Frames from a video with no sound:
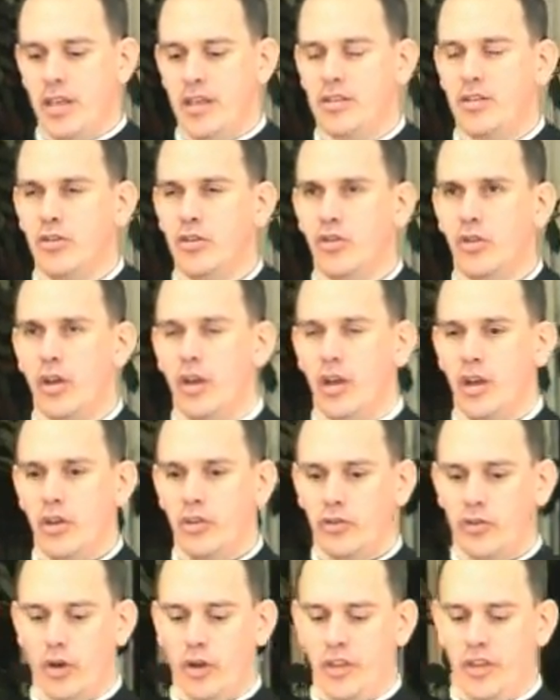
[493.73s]
This is
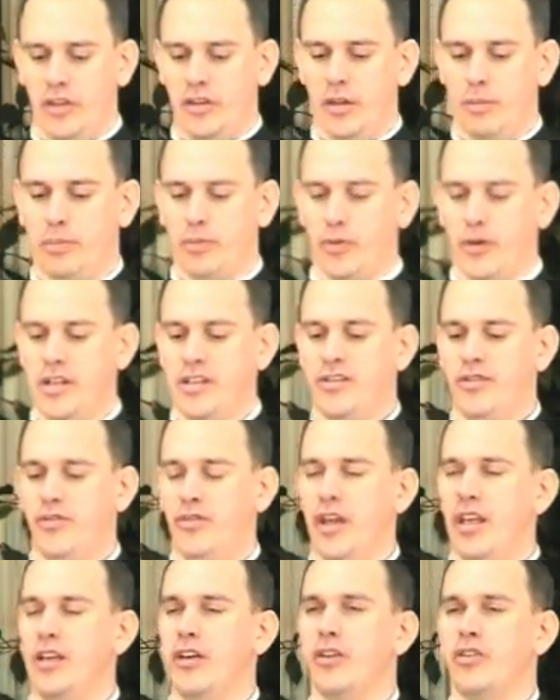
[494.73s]
so that the priest's
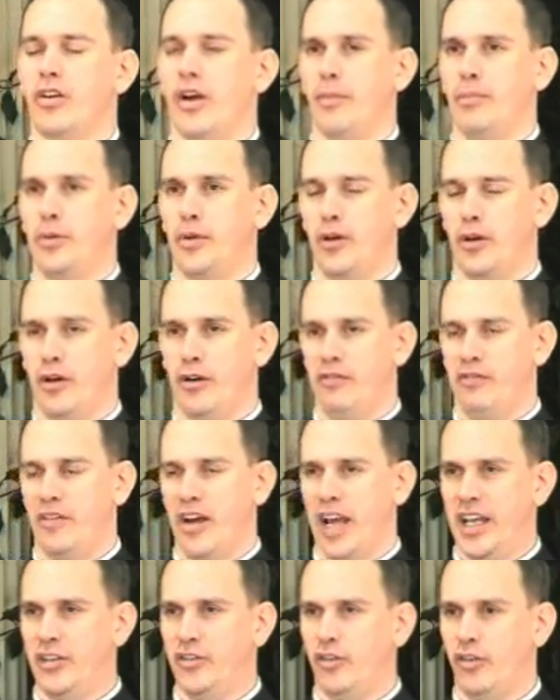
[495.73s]
fingers are
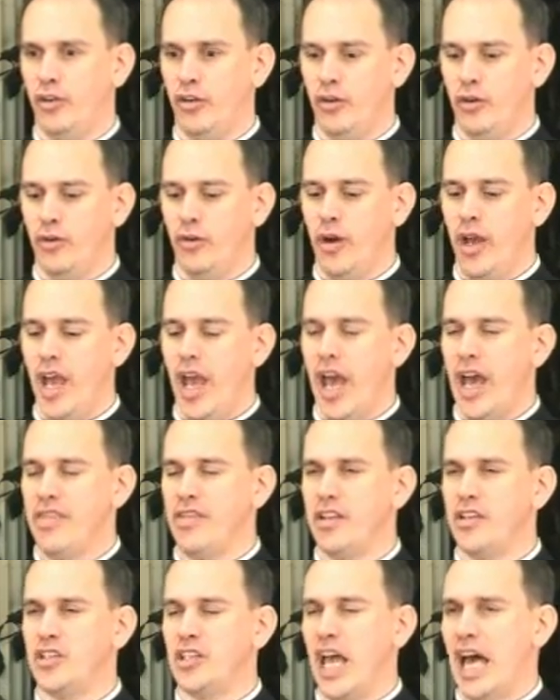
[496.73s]
purified too,
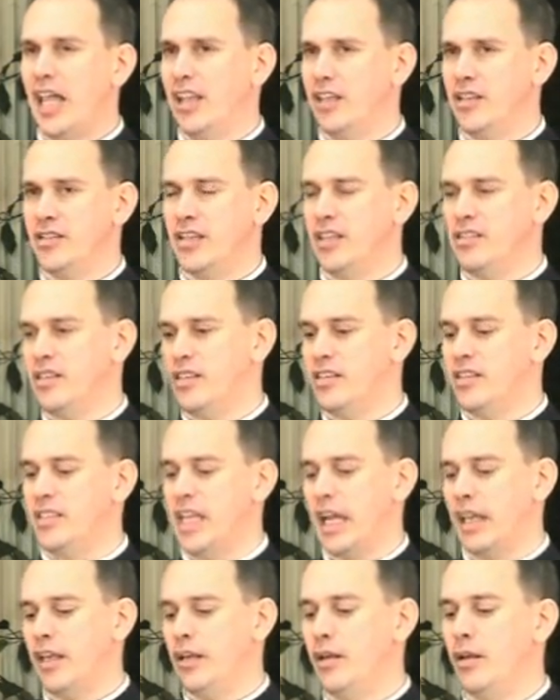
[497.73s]
and the chalice has a
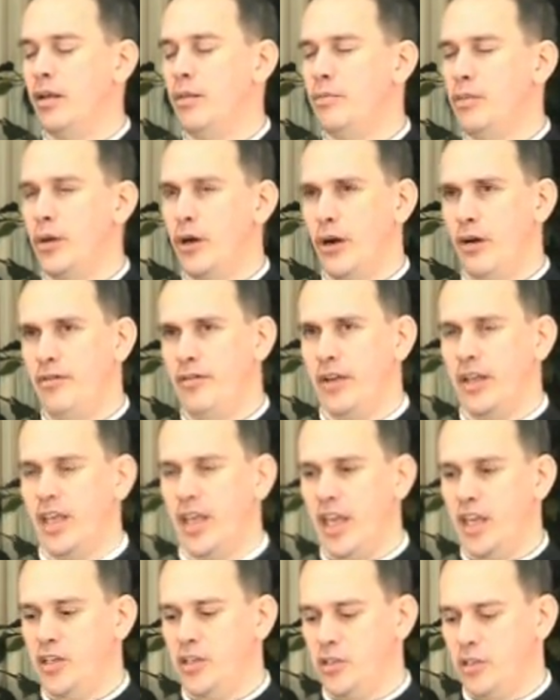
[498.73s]
second
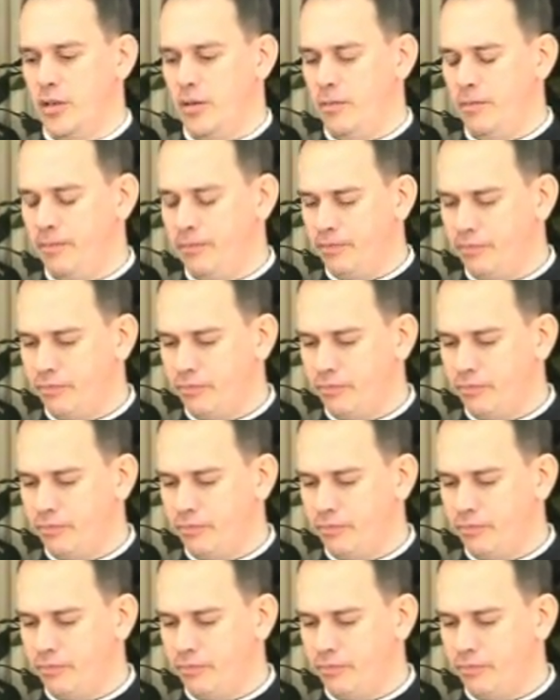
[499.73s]
purification.